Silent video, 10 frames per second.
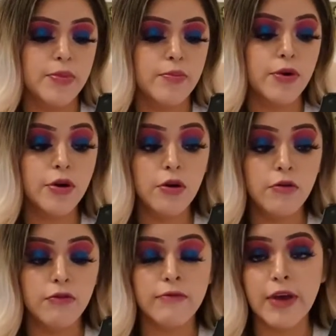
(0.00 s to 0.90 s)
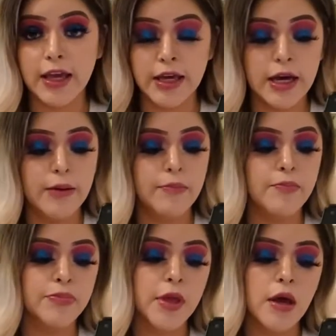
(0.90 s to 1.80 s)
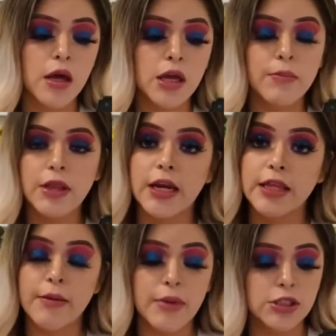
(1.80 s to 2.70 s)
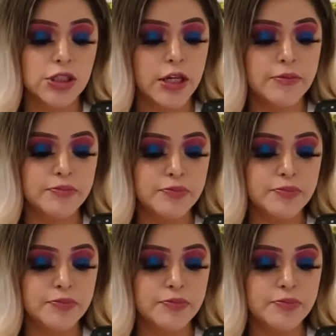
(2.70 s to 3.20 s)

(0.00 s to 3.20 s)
proof of income, completing a budget,